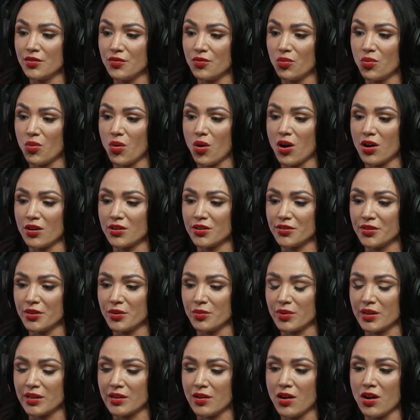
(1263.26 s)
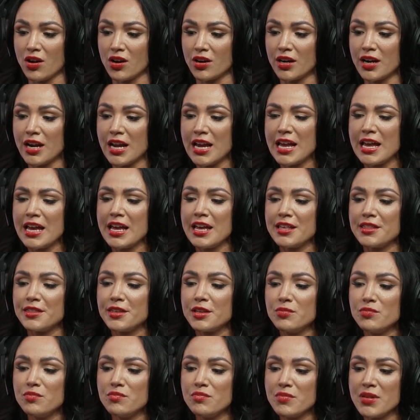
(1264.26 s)
of water that we are,
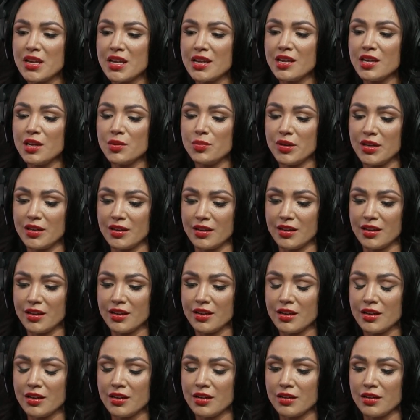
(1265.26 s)
then maybe